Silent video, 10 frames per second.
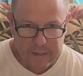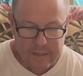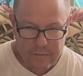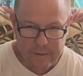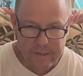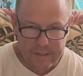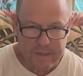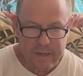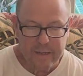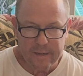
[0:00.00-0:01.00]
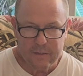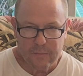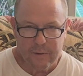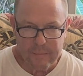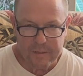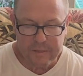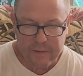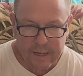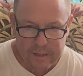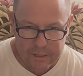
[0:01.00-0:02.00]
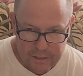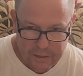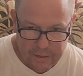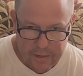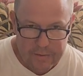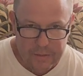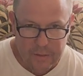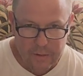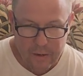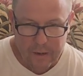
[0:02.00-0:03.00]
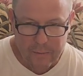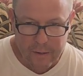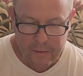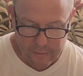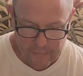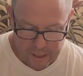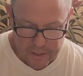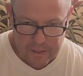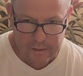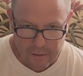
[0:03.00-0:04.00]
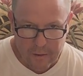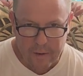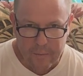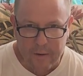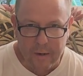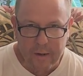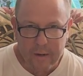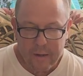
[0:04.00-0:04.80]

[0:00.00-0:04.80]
I just want to say that's what I've been trying to show you is the hardware, the Russian hardware.